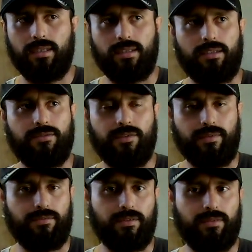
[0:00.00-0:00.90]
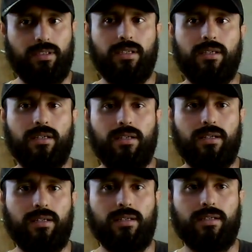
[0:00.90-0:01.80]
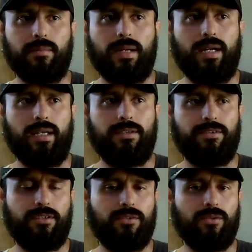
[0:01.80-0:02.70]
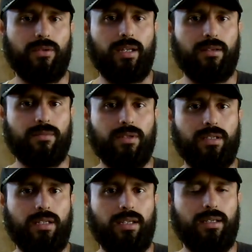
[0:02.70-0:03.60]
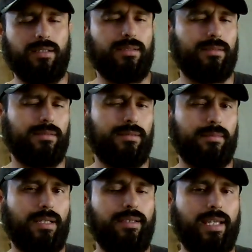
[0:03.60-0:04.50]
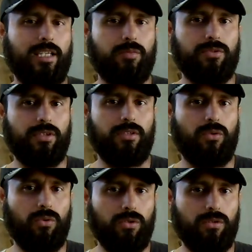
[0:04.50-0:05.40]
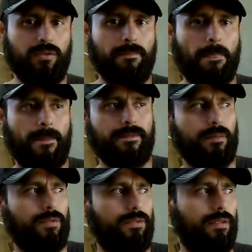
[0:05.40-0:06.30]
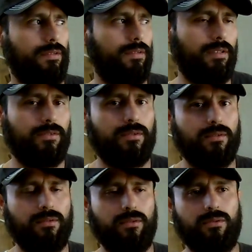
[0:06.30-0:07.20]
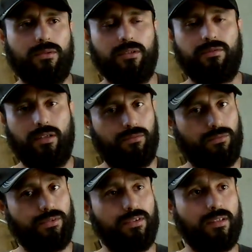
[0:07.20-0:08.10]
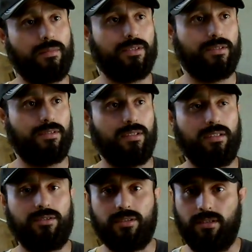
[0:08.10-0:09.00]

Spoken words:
That's 50-50. My 6-door I can run about 90% oil, 10% diesel, or if I was in an emergency, shit